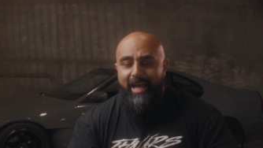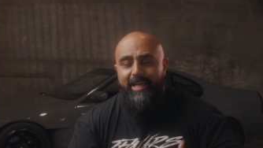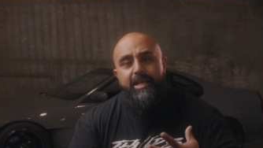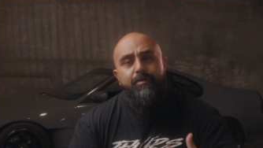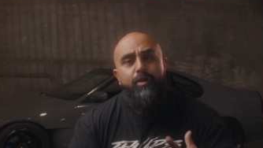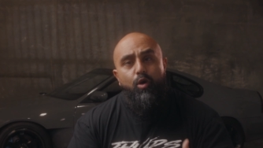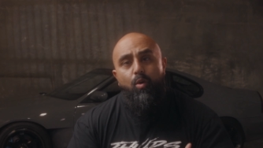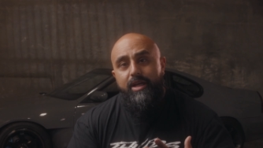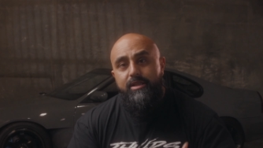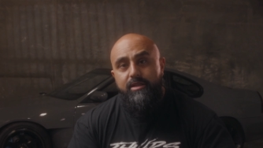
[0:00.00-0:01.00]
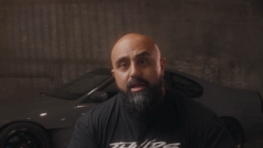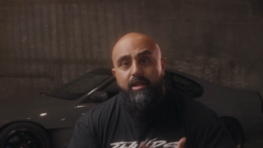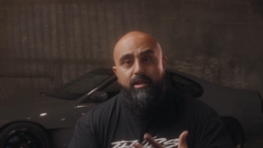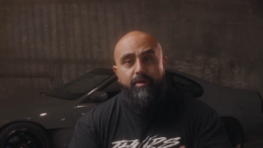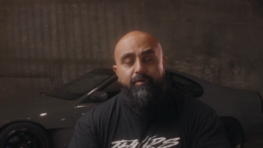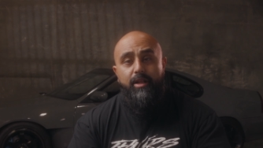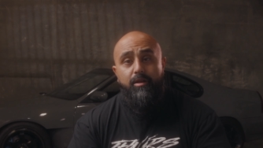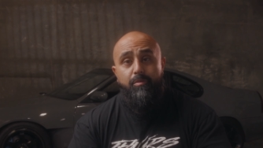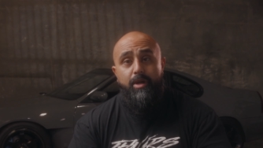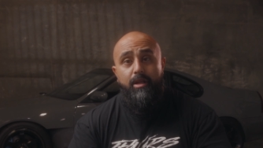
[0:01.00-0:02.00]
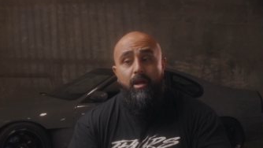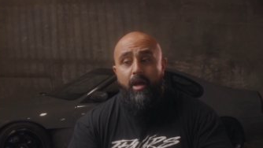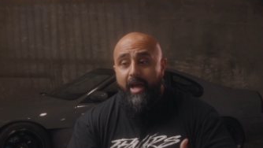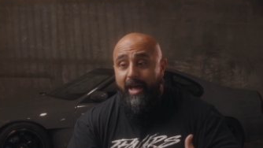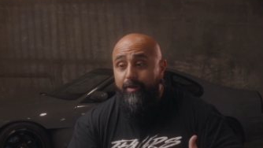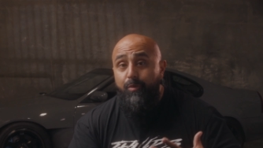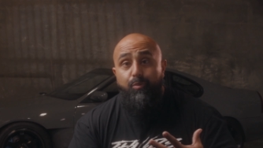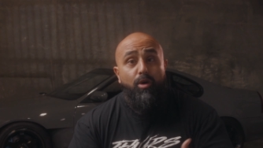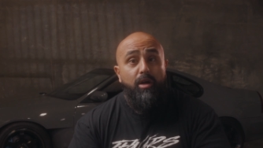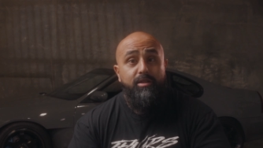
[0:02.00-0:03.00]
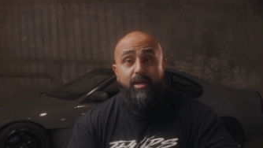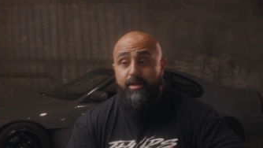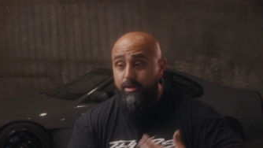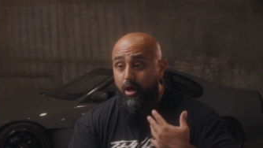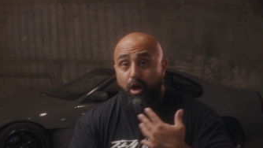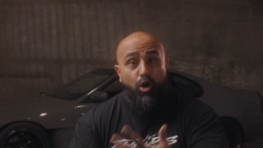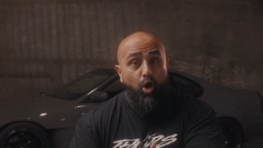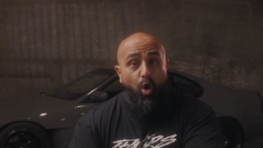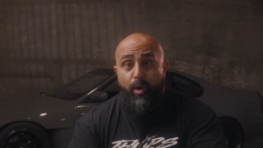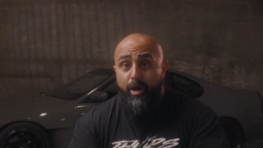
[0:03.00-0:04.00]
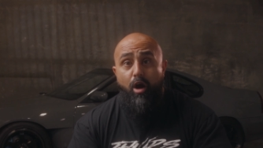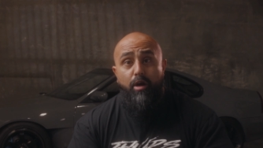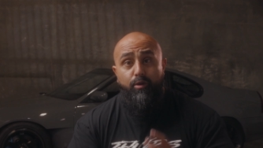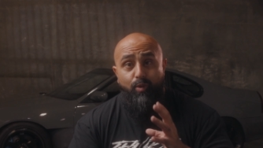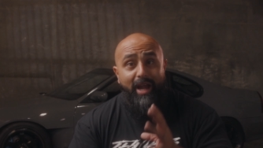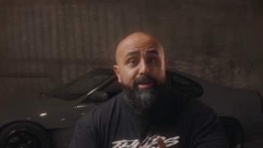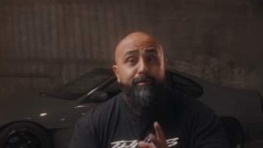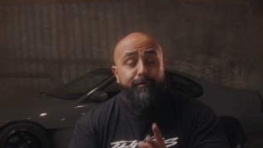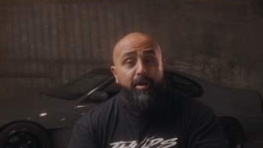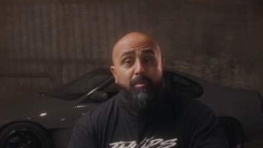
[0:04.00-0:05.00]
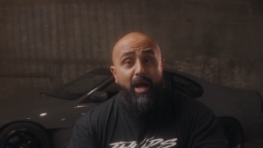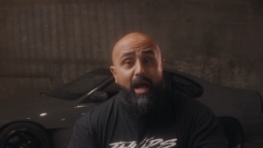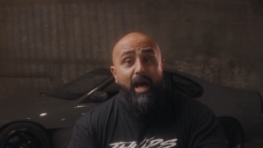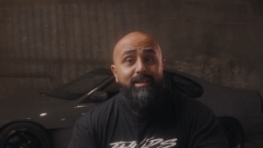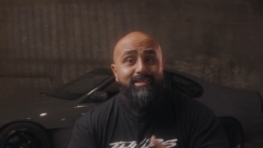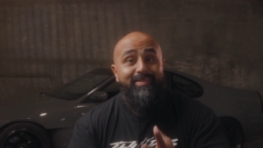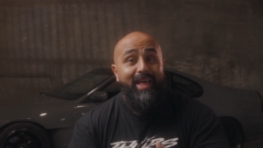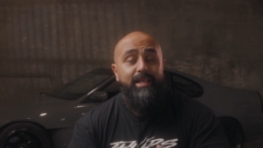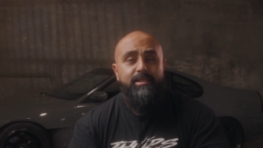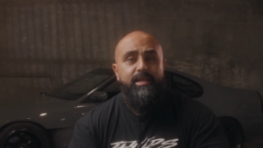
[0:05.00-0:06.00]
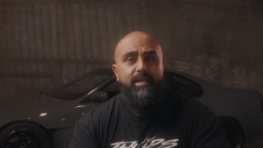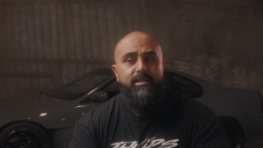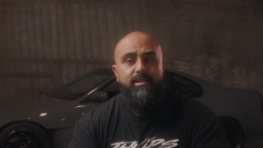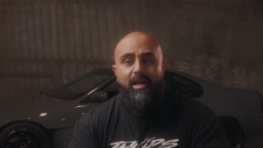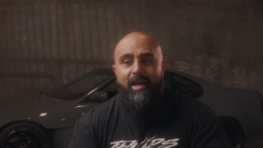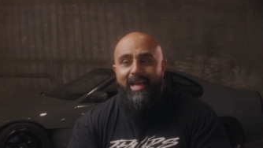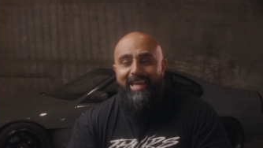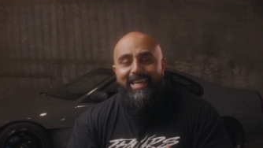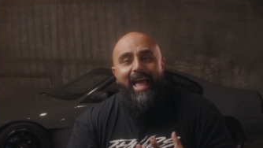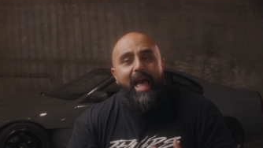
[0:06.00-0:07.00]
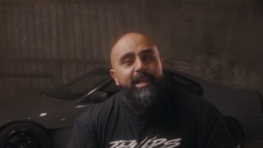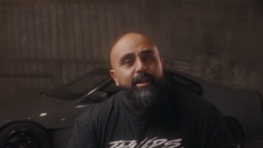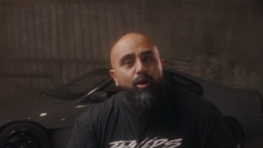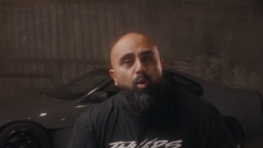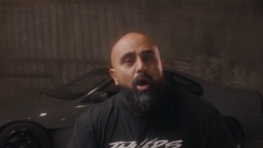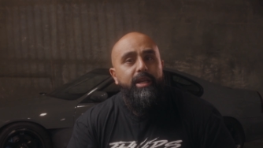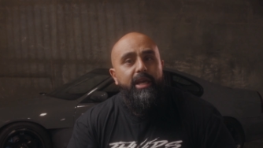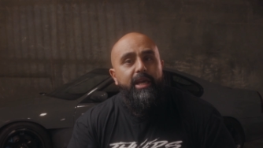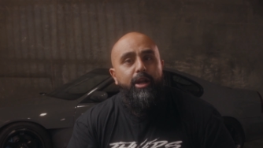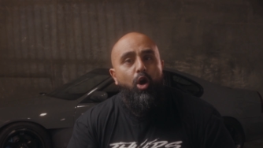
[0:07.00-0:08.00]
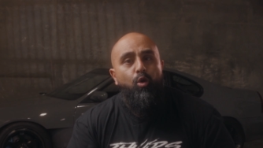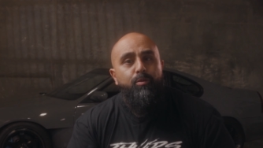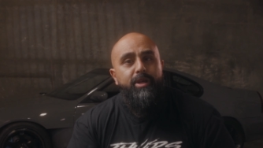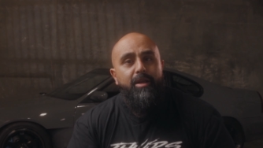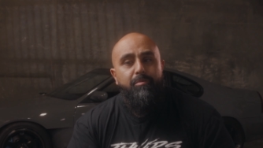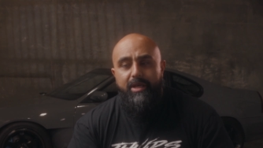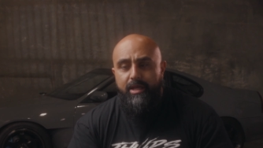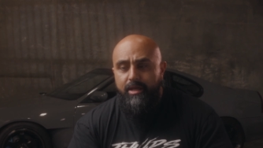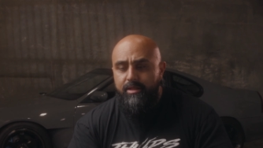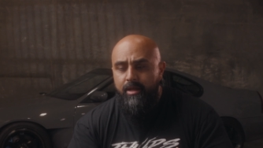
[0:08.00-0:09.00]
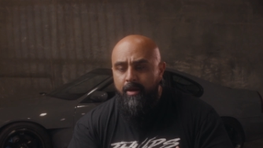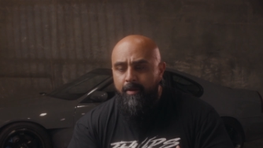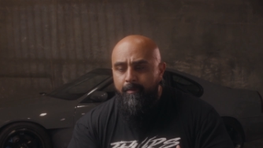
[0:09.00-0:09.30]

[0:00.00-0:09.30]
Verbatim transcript: And even though I see the development and the process going on right in front of my eyes in that sense, it hadn't quite hit home yet because